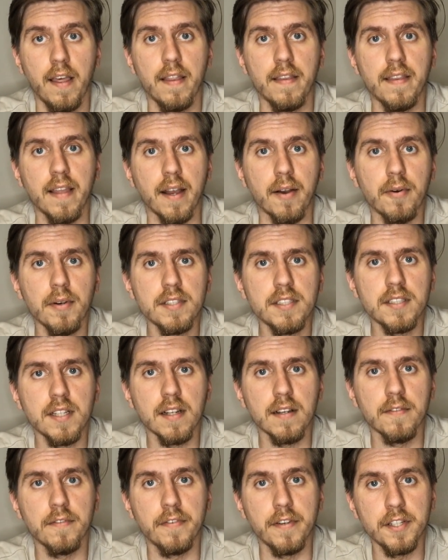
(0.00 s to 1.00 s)
The
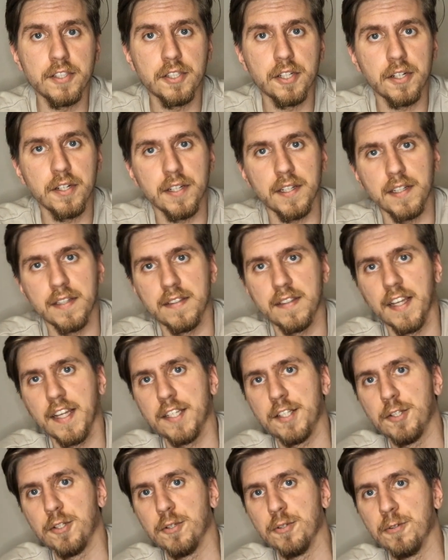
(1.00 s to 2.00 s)
Christian feature is
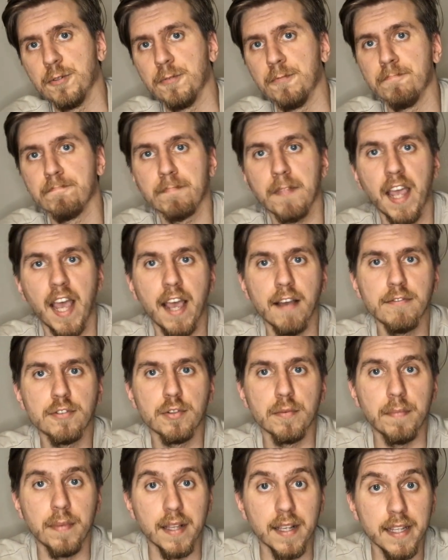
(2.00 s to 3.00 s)
that you have
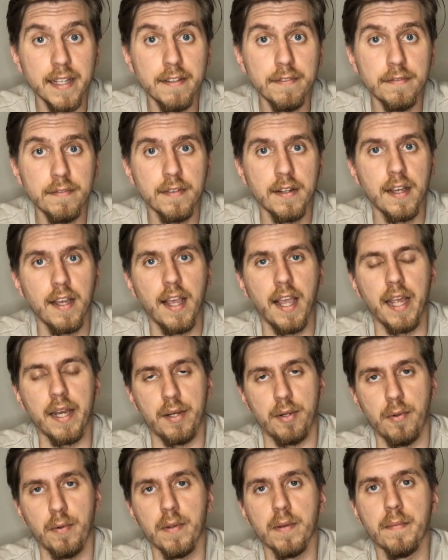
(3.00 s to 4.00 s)
to believe and
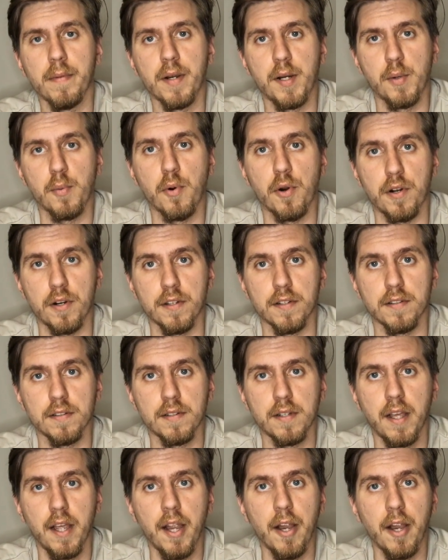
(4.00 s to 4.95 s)
you will be rewarded.